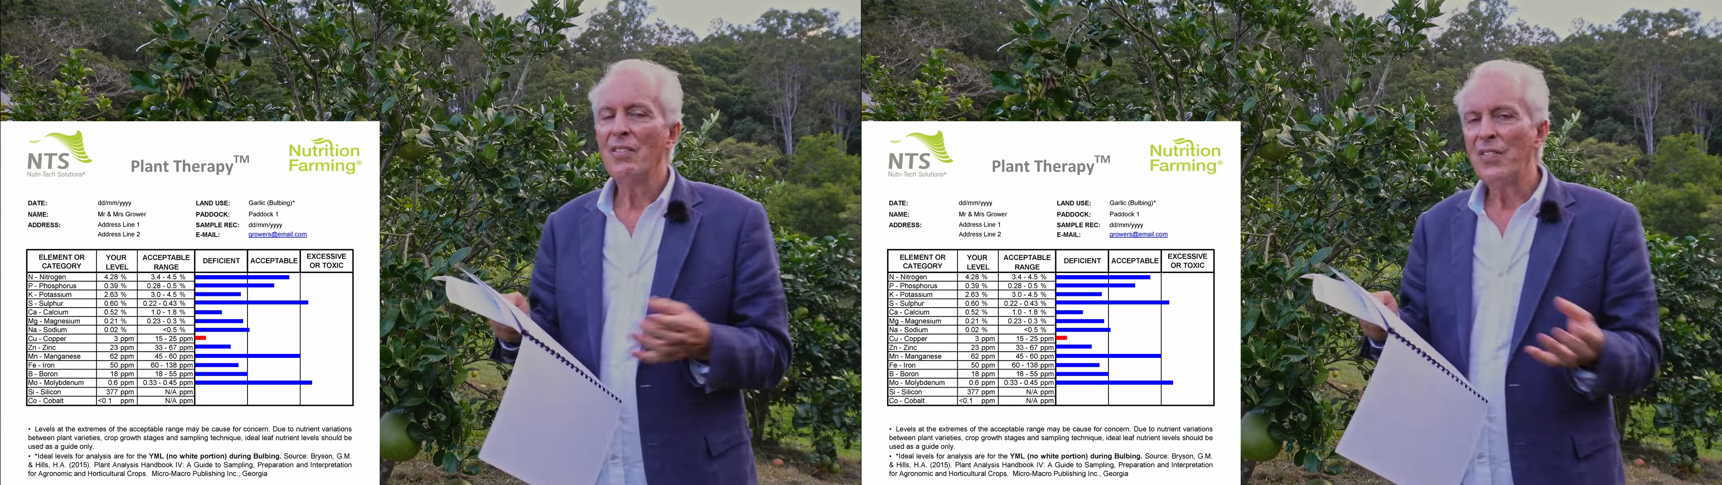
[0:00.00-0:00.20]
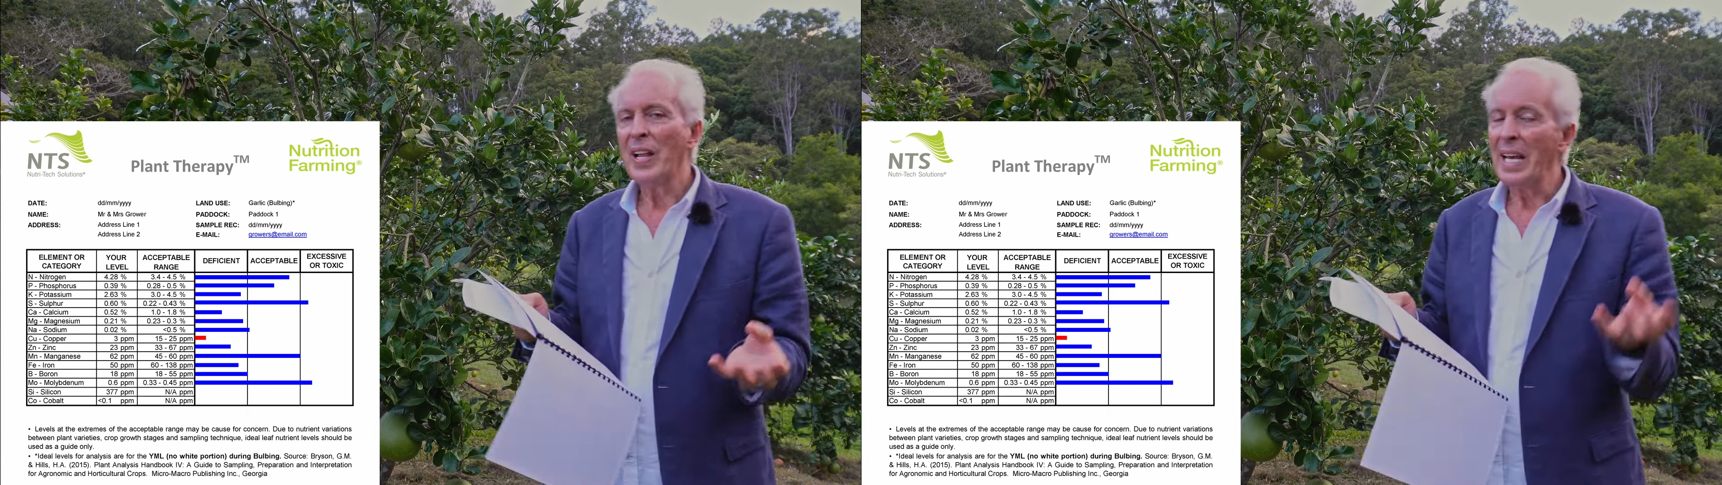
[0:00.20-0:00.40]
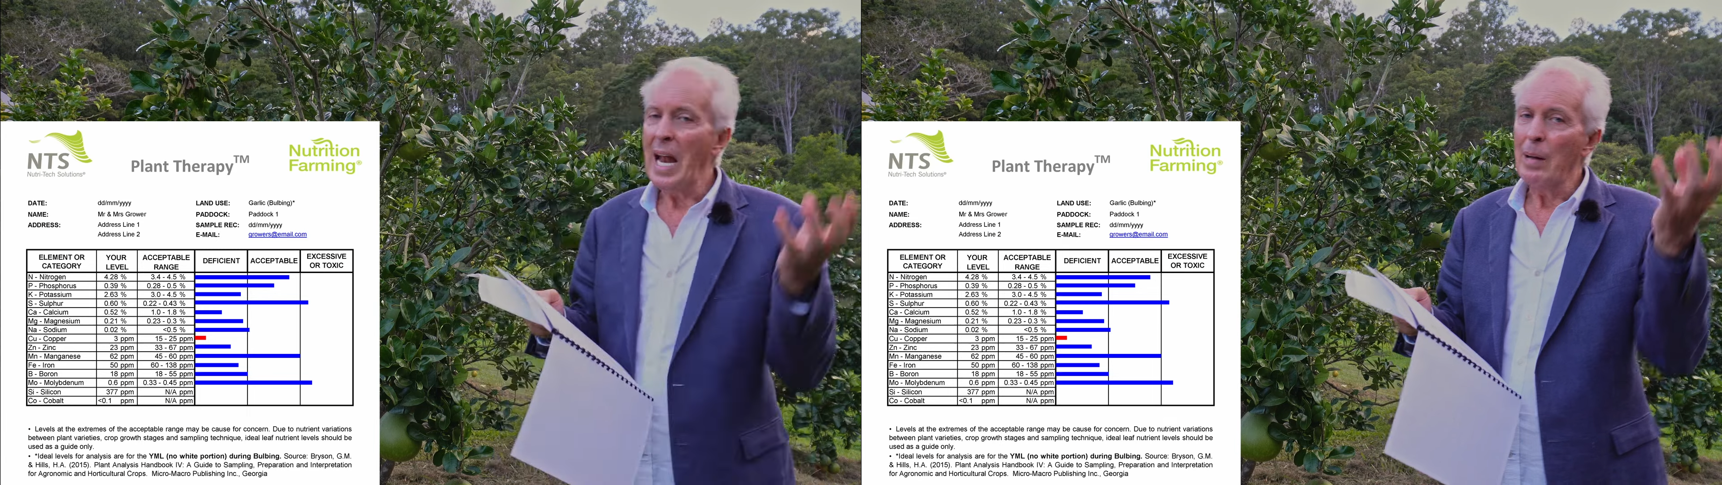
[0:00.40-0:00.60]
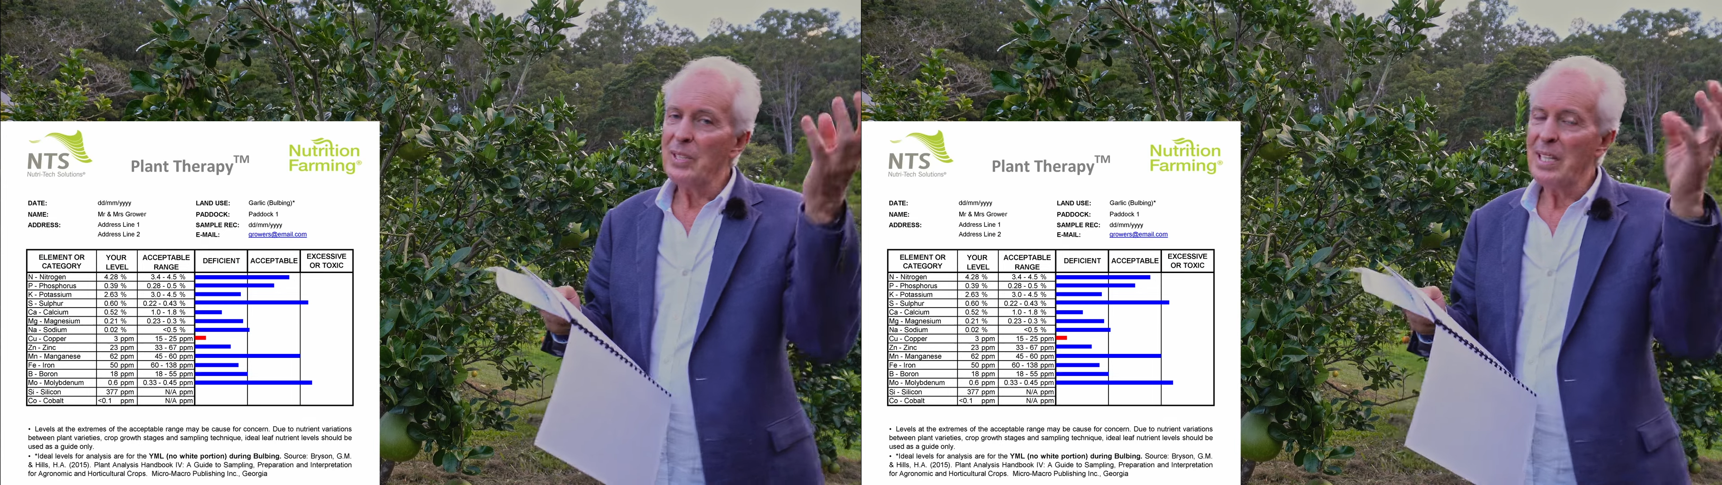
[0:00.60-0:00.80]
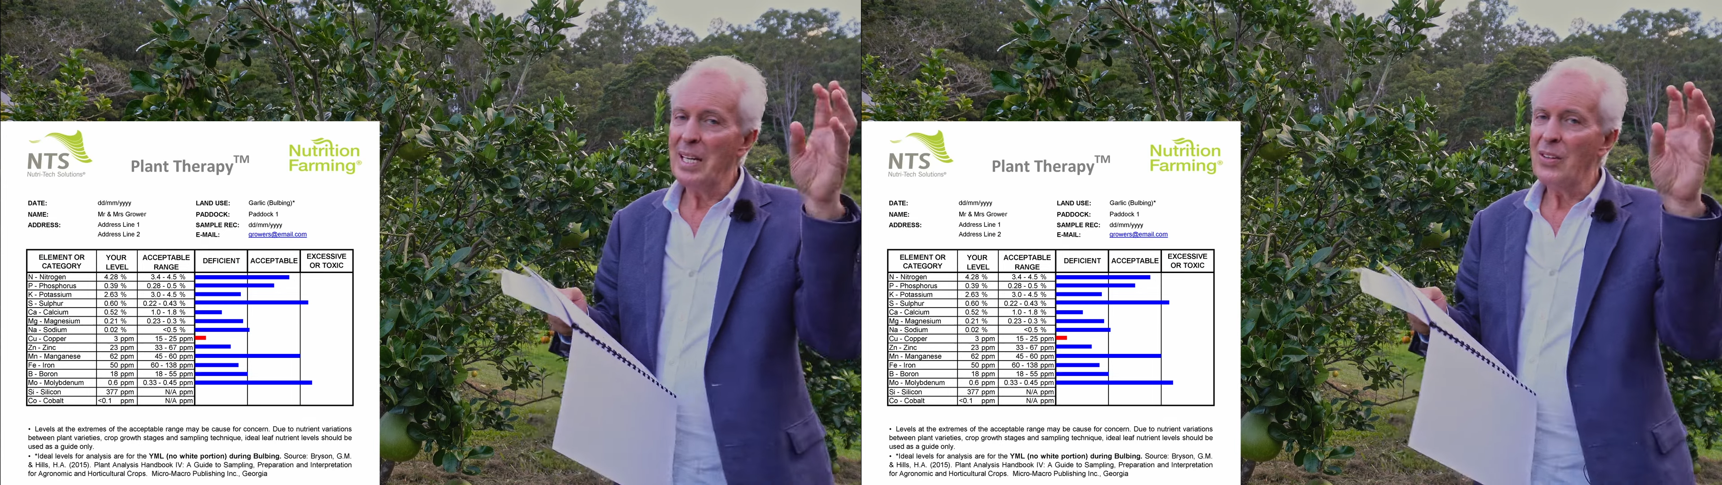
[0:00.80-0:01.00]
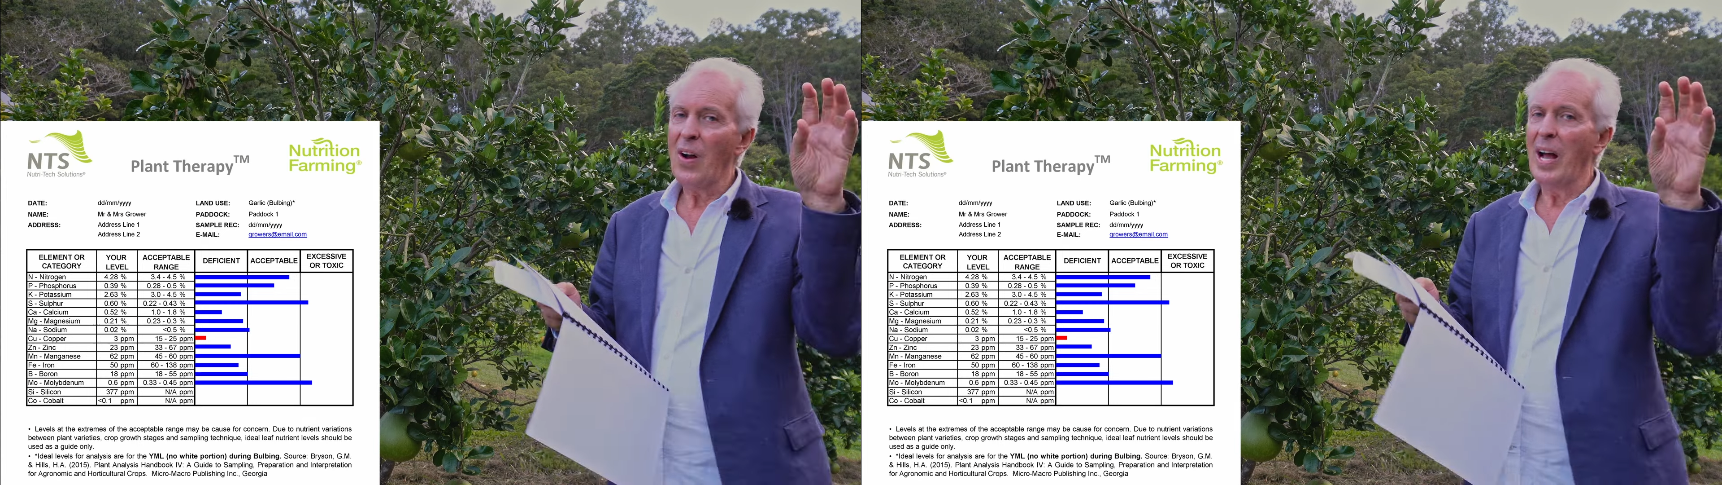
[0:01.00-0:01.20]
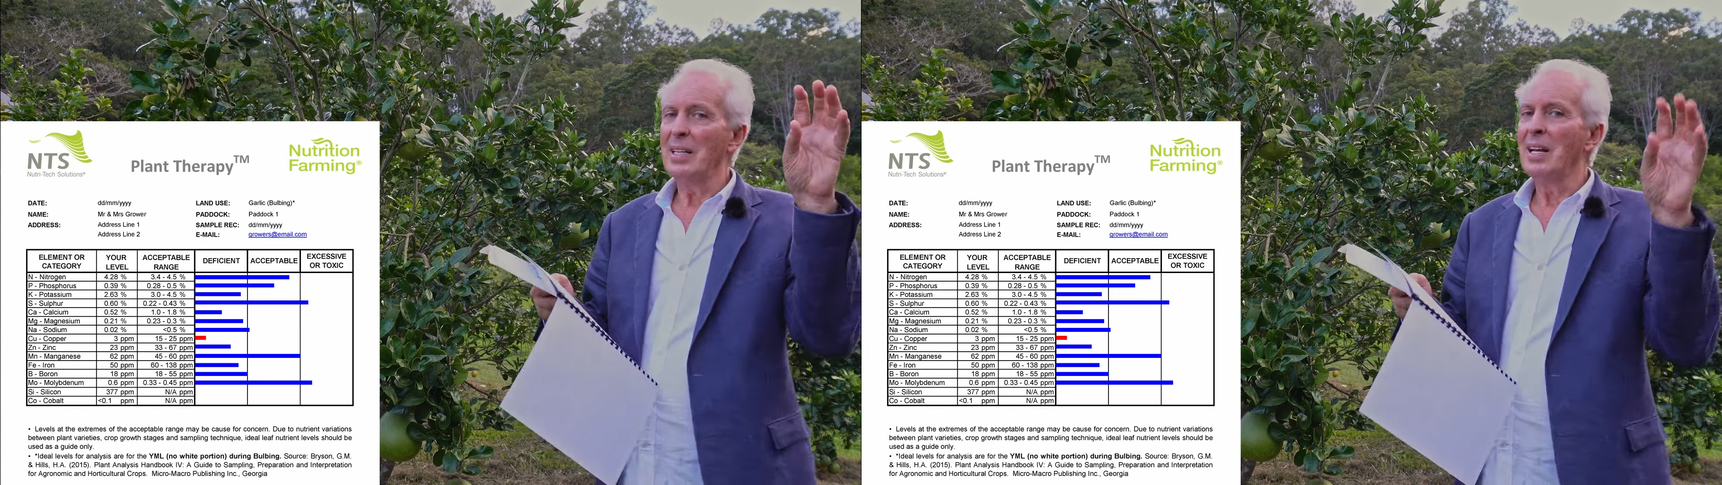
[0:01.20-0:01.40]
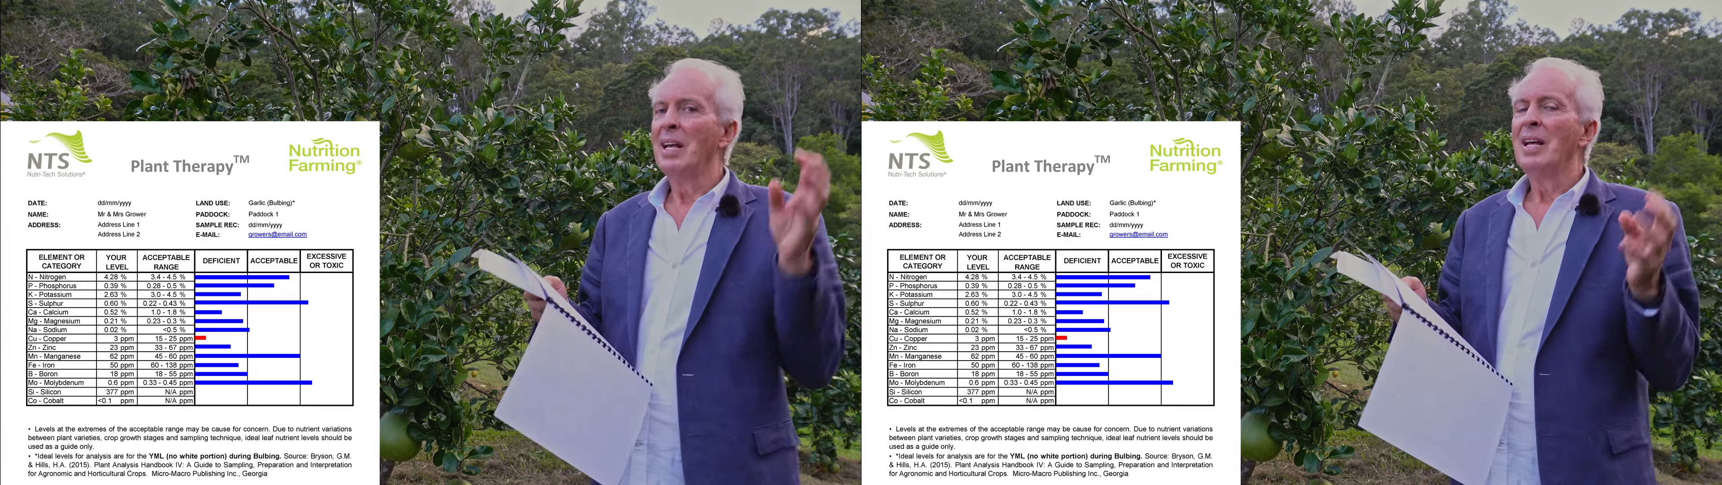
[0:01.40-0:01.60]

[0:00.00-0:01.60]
filling up seed grain,